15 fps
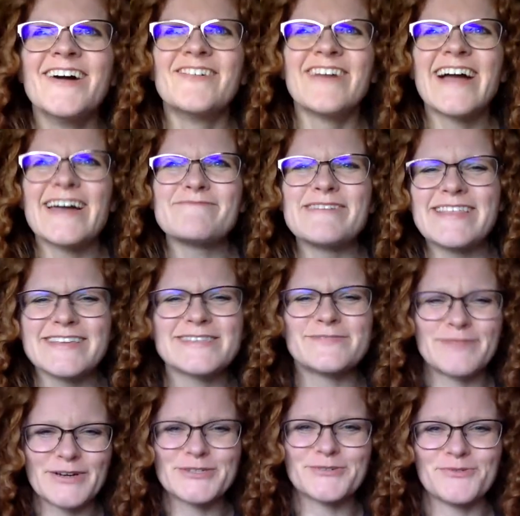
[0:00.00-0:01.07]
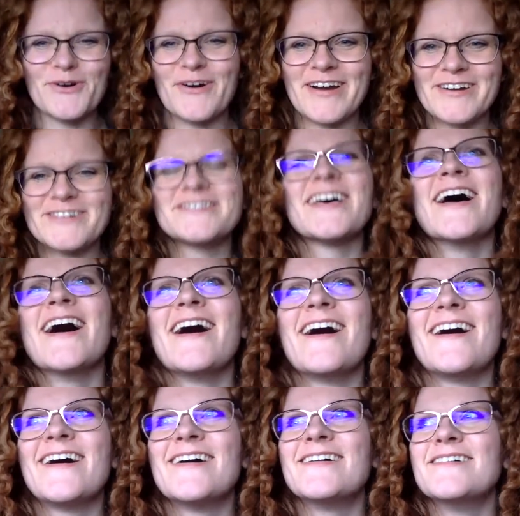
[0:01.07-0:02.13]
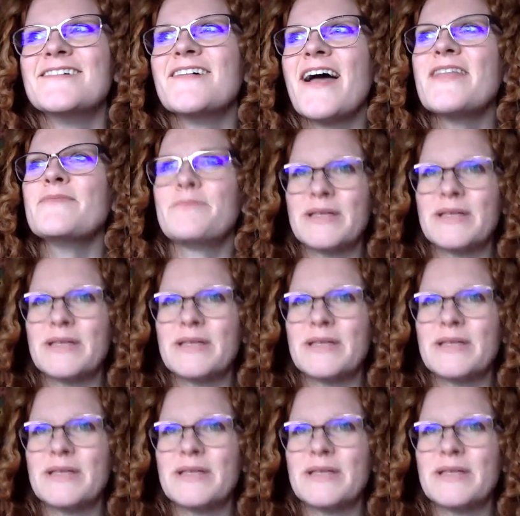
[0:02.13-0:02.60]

we got to be these spiritual warriors. Uh, and,